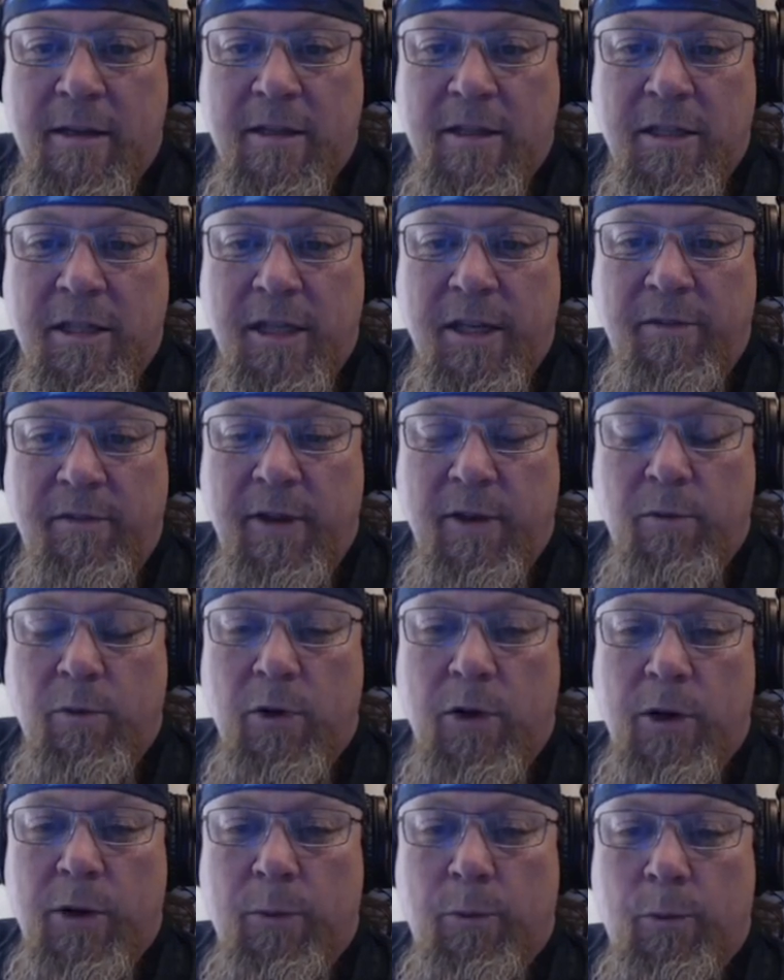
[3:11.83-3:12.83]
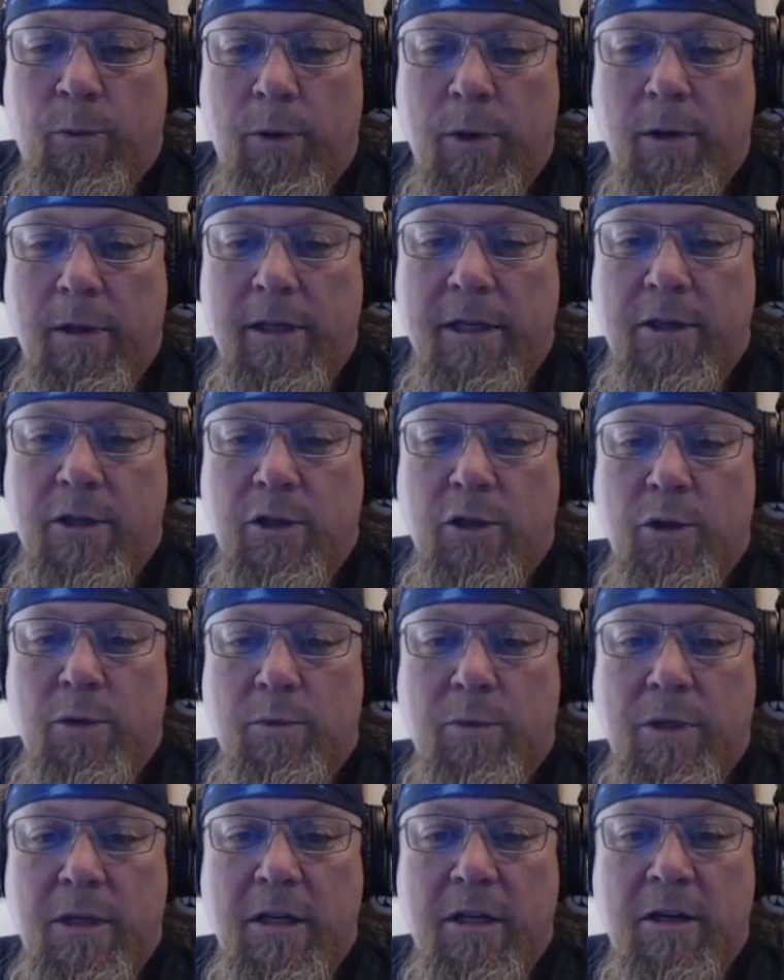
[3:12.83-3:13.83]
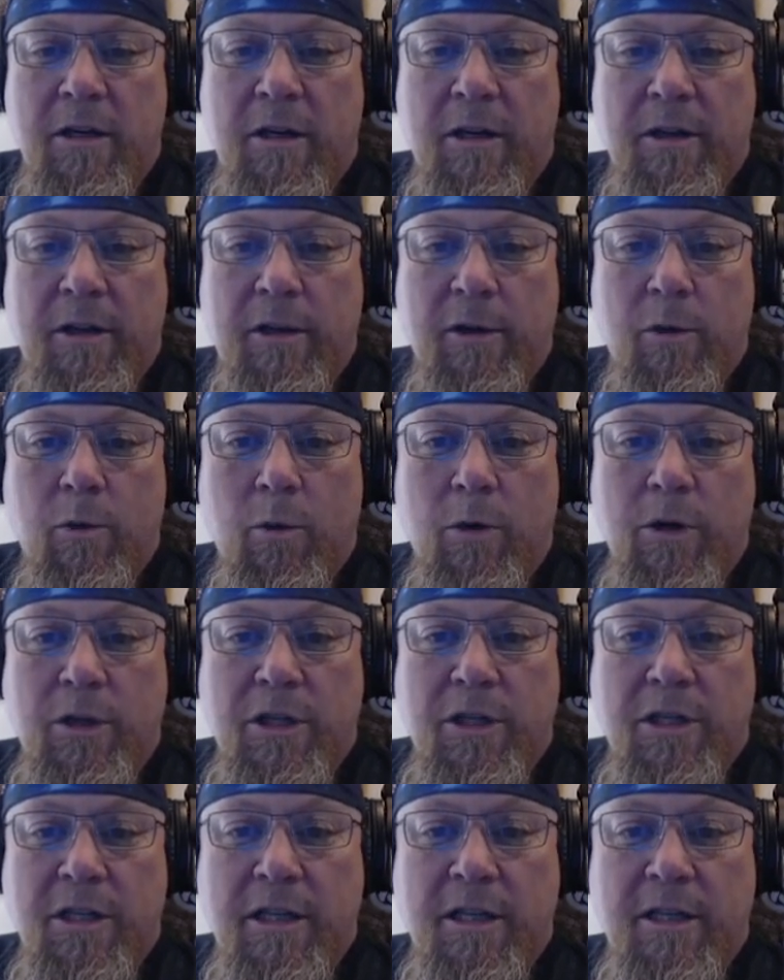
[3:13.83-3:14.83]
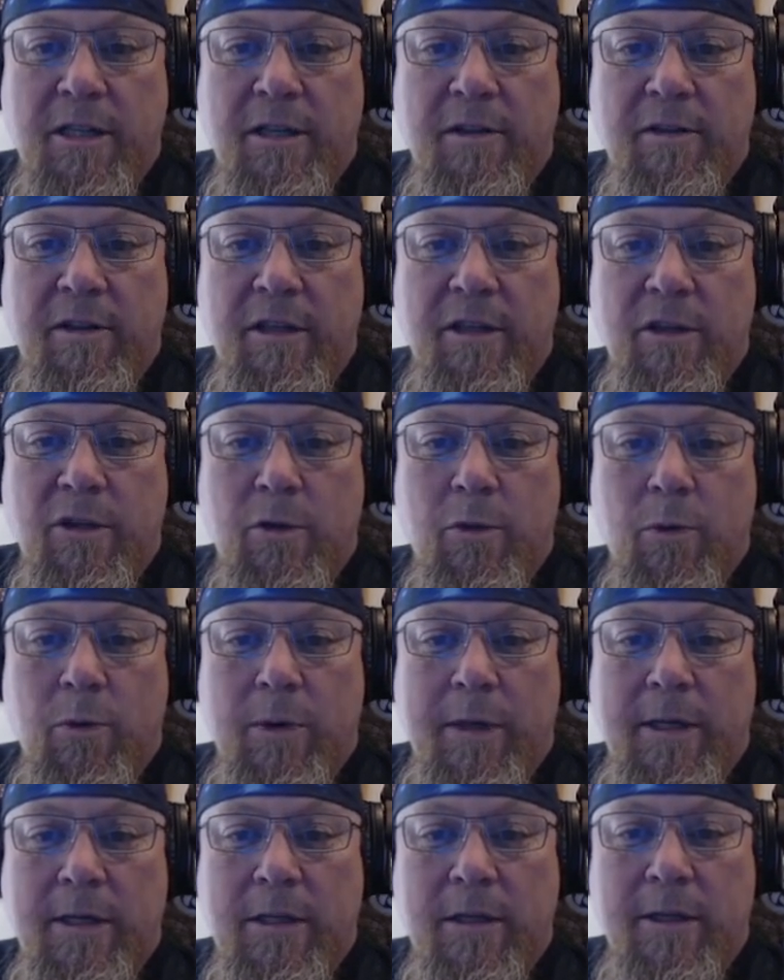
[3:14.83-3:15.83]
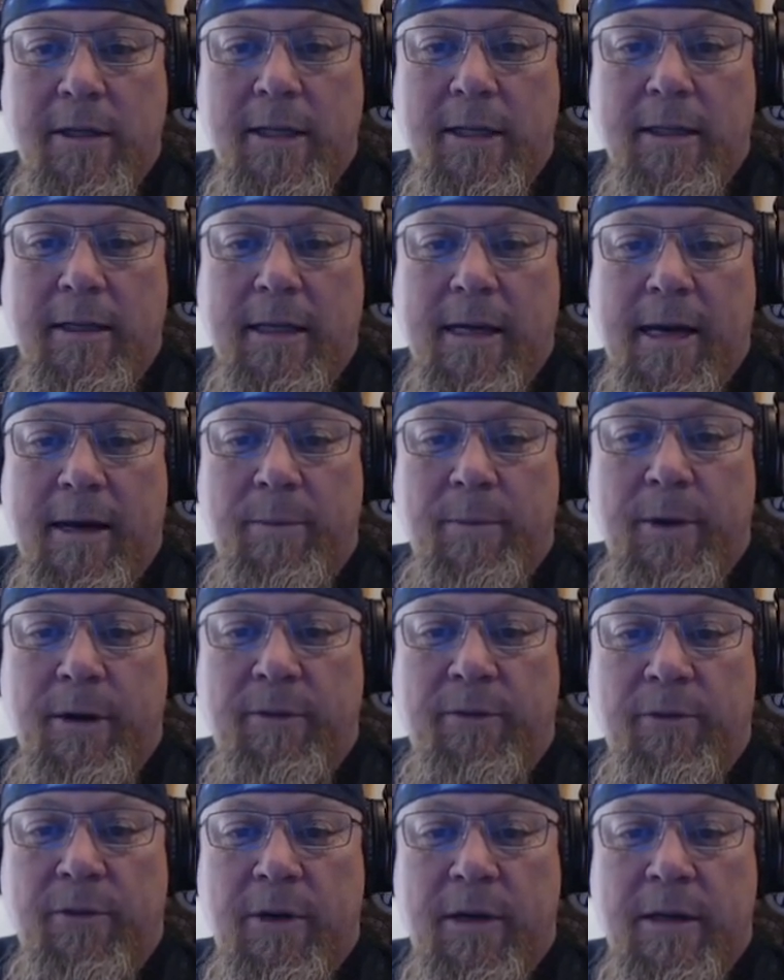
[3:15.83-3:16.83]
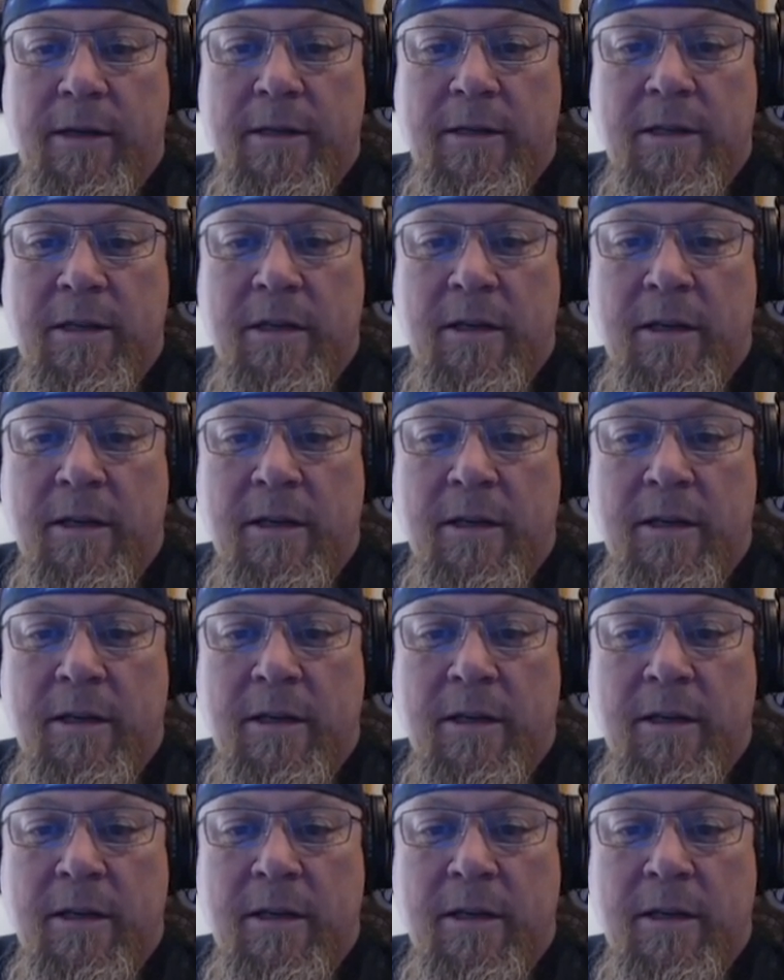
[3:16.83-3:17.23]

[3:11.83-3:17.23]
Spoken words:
ZV-1 really zooms in on the gorgeousness of these coins. Look at that, my friends.